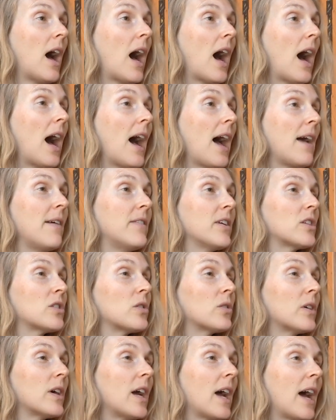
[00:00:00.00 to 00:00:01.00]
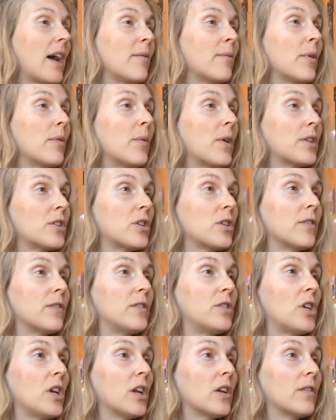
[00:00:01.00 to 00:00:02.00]
Hi, Victoria. I've been watching your
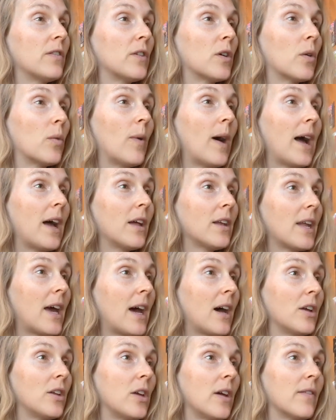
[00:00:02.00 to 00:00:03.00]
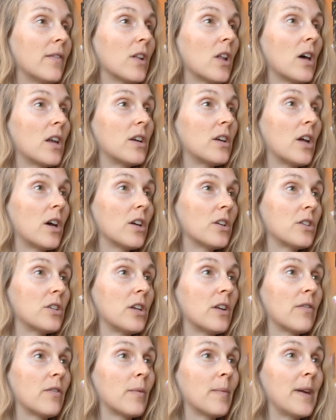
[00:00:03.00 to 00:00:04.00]
channel for a while now. You have a lot of knowledge
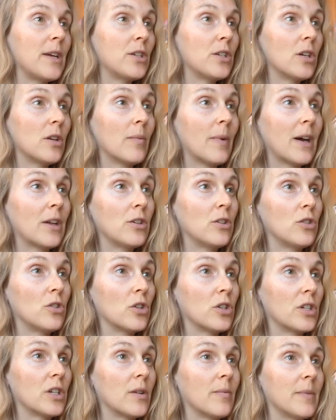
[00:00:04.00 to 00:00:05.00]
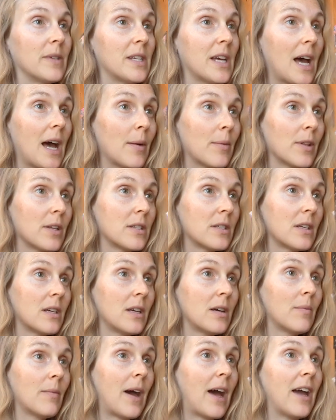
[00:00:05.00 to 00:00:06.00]
and information about nutrition and metabolism.